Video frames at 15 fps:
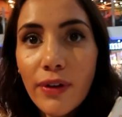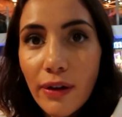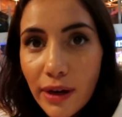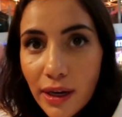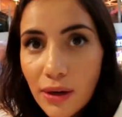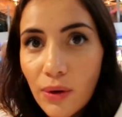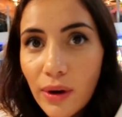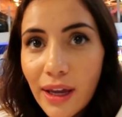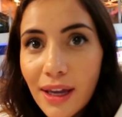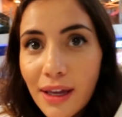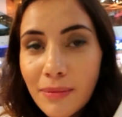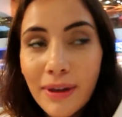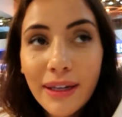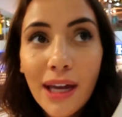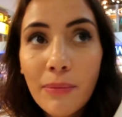Very
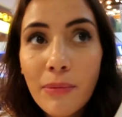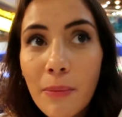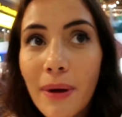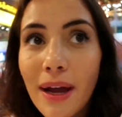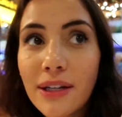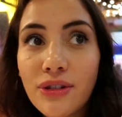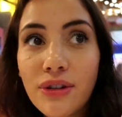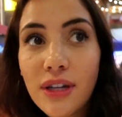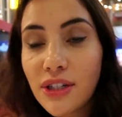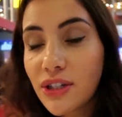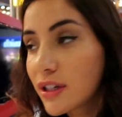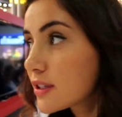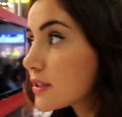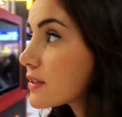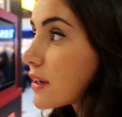annoying. My camera battery
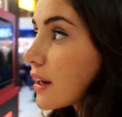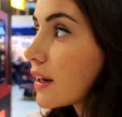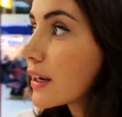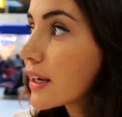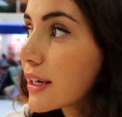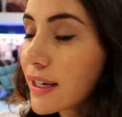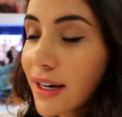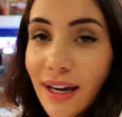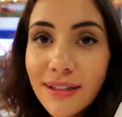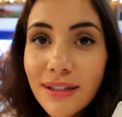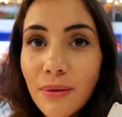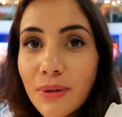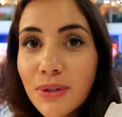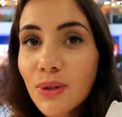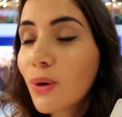just died
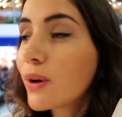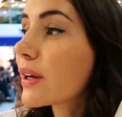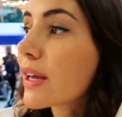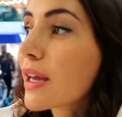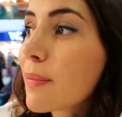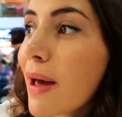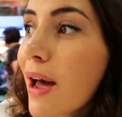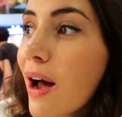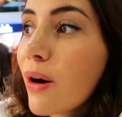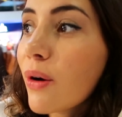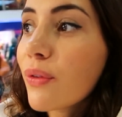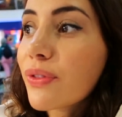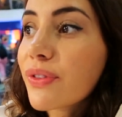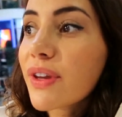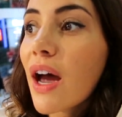as I was talking
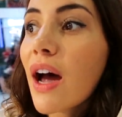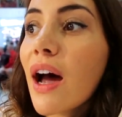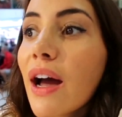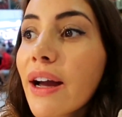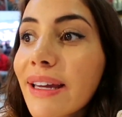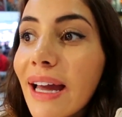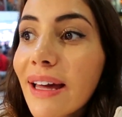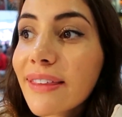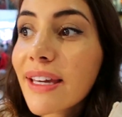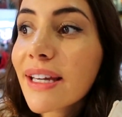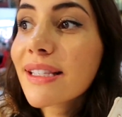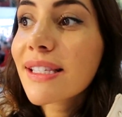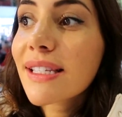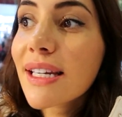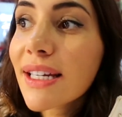about Kath
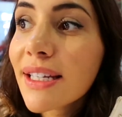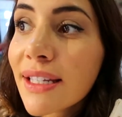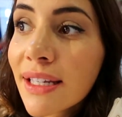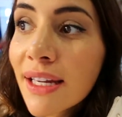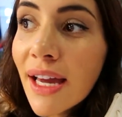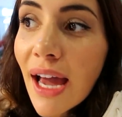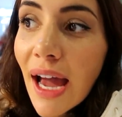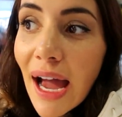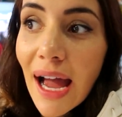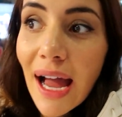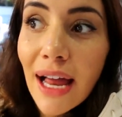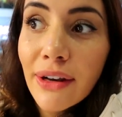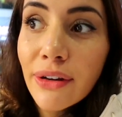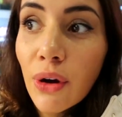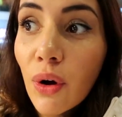Kidston
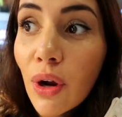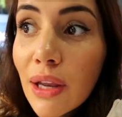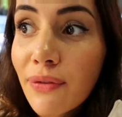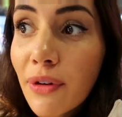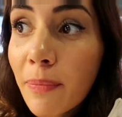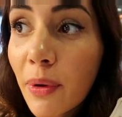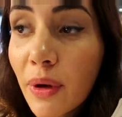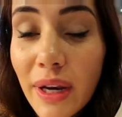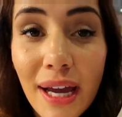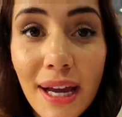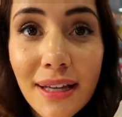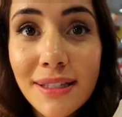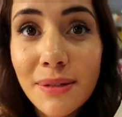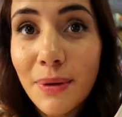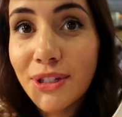and Oliver
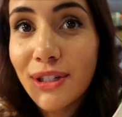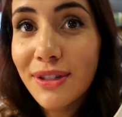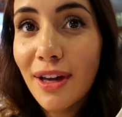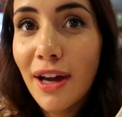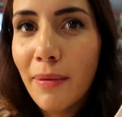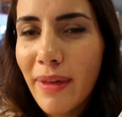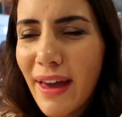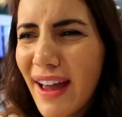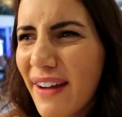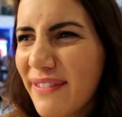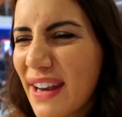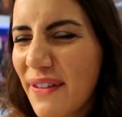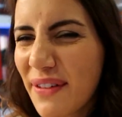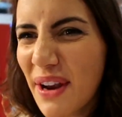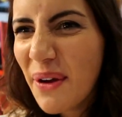Bonas, which is up there. I
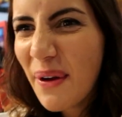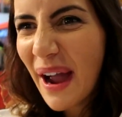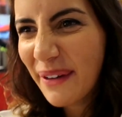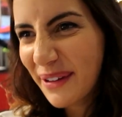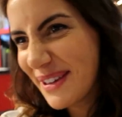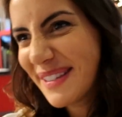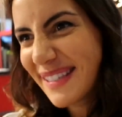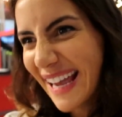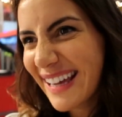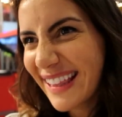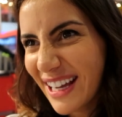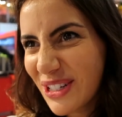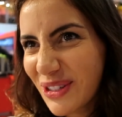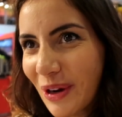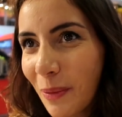never know how you say
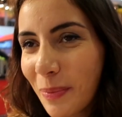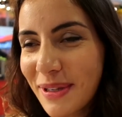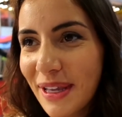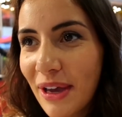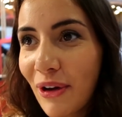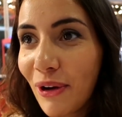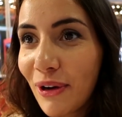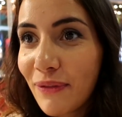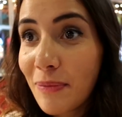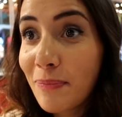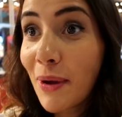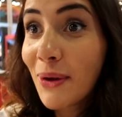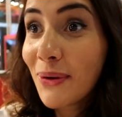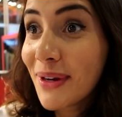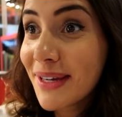that shop. Is it Oliver
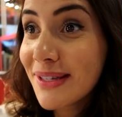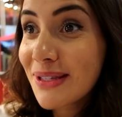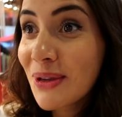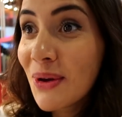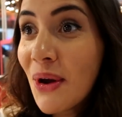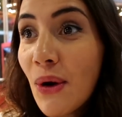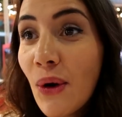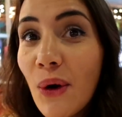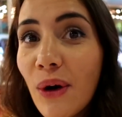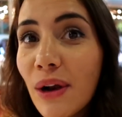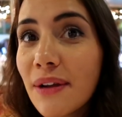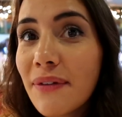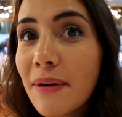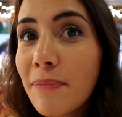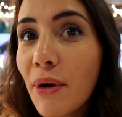Bonas or
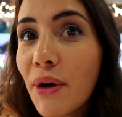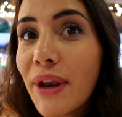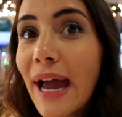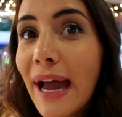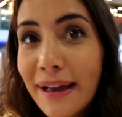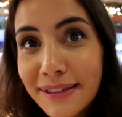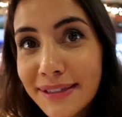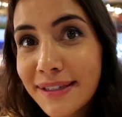Oliver Bonas?